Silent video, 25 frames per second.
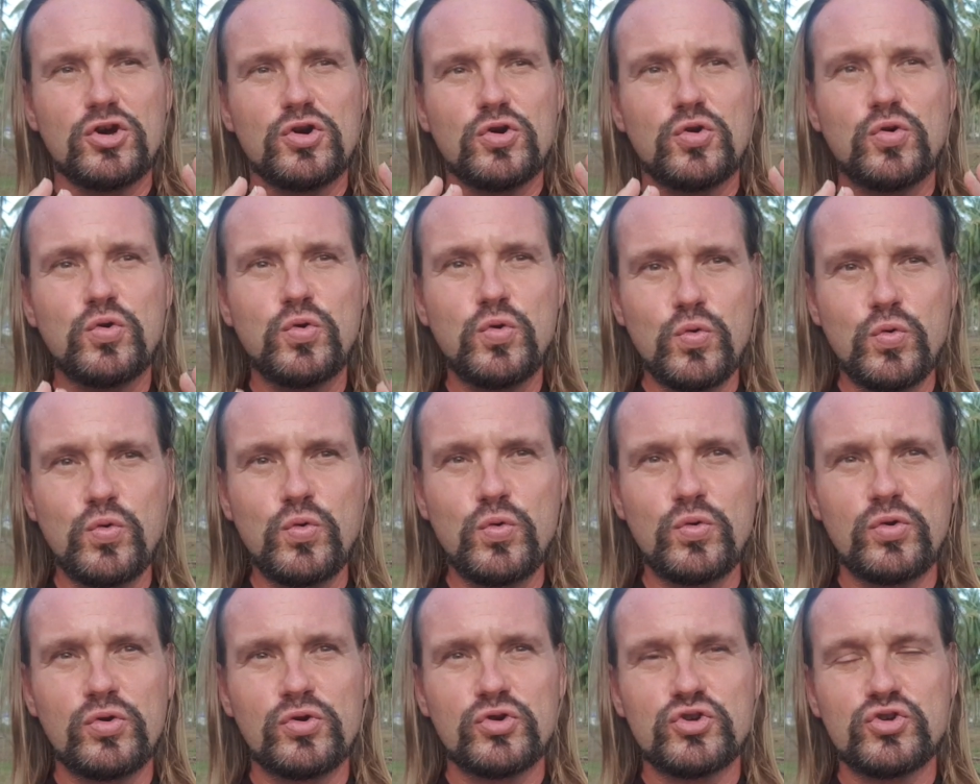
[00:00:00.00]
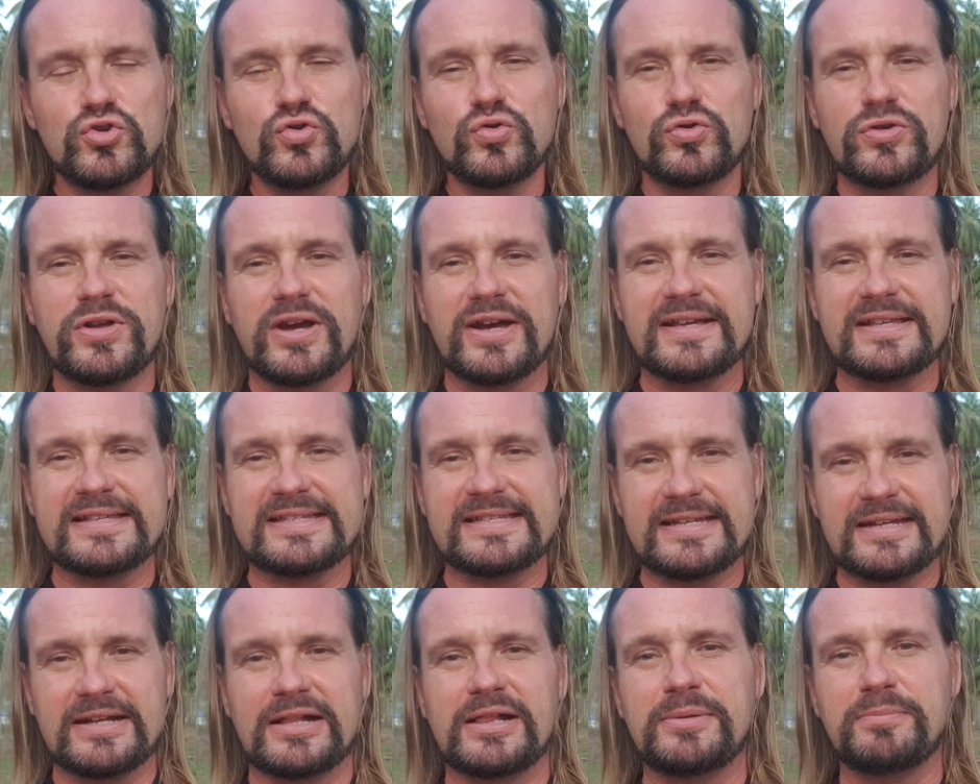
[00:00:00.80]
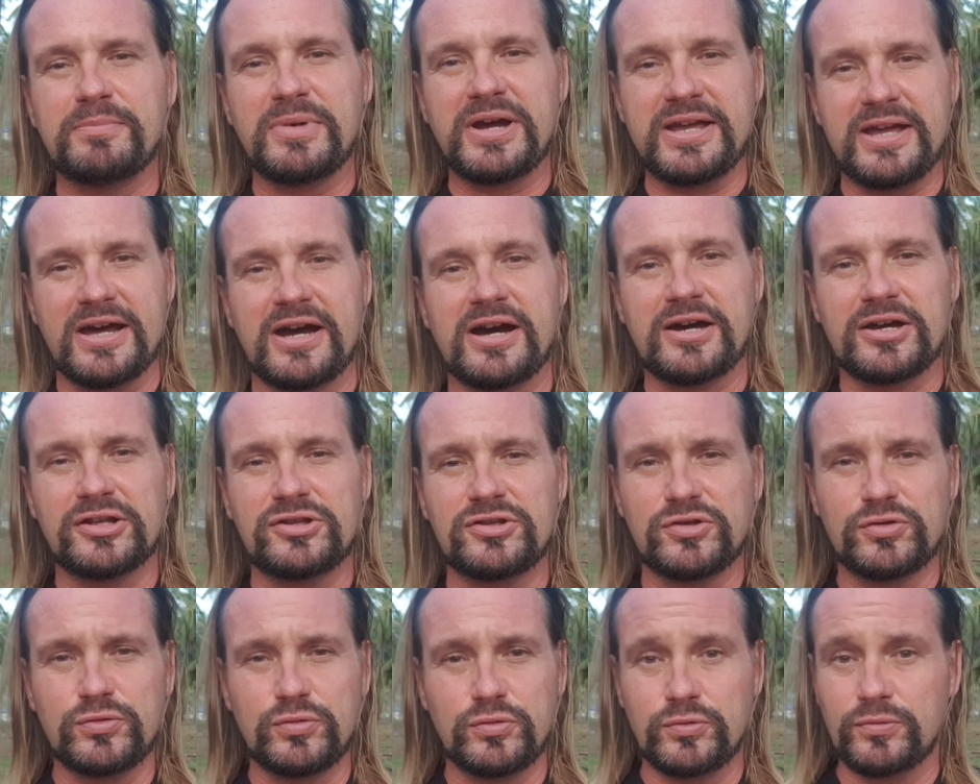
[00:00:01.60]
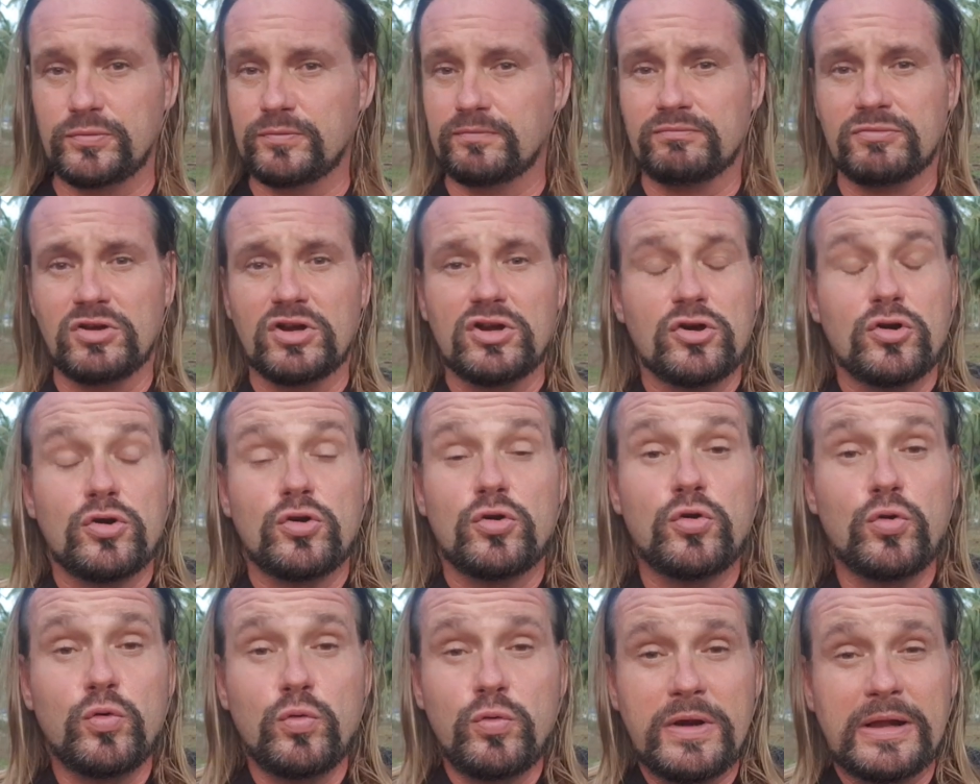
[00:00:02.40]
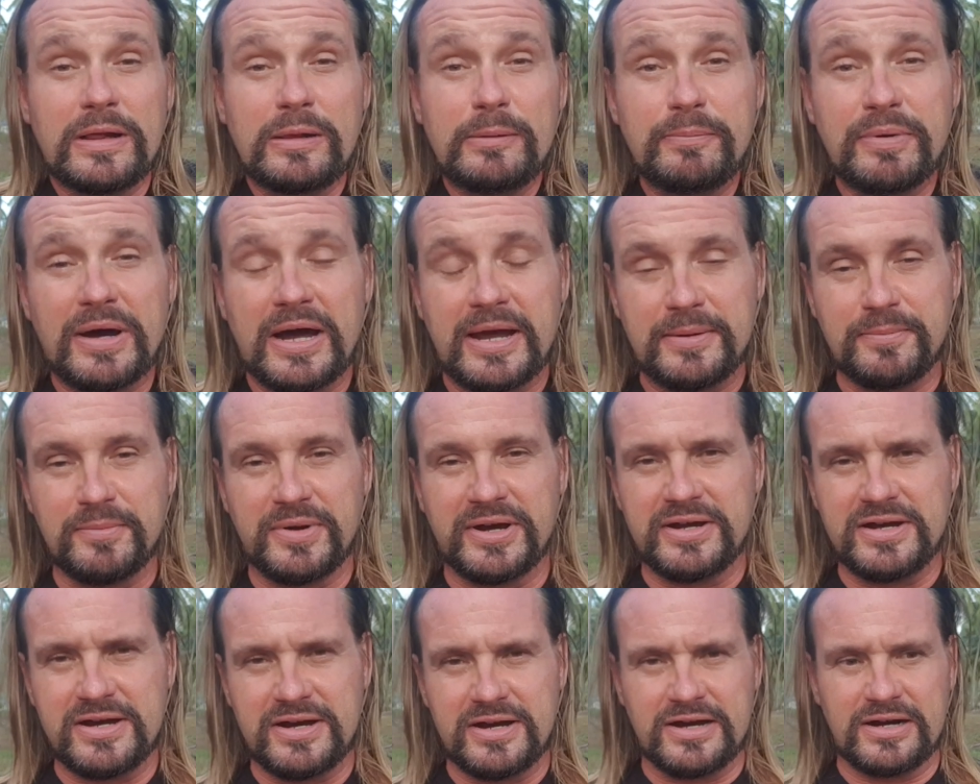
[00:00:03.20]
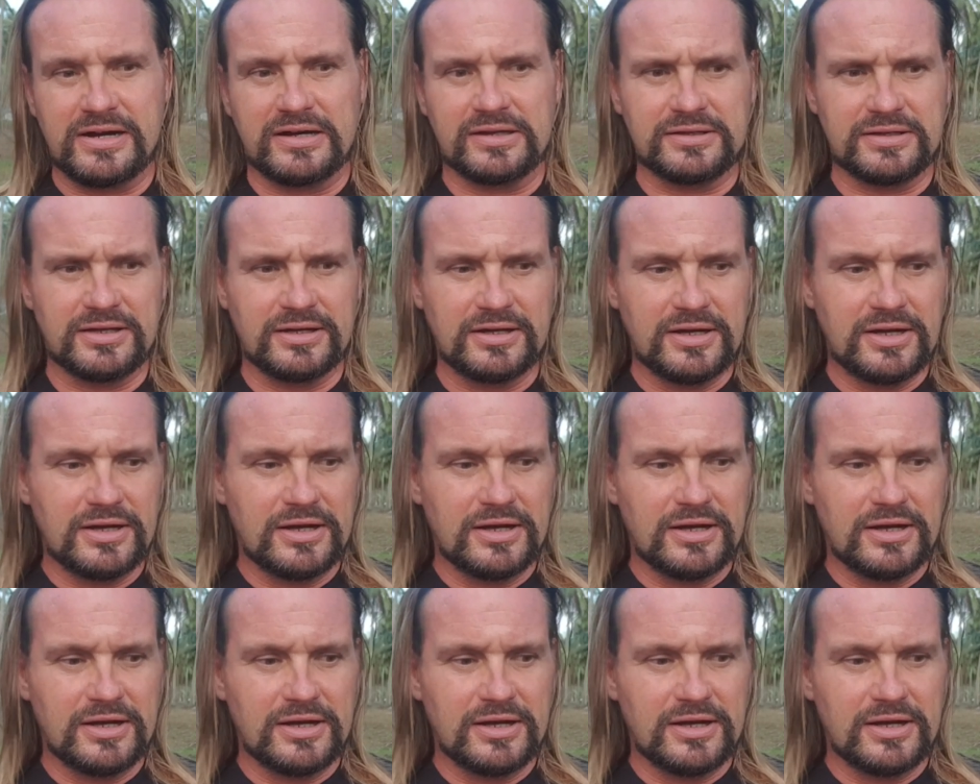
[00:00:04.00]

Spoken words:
Who should I sell my art to? Who will buy my art?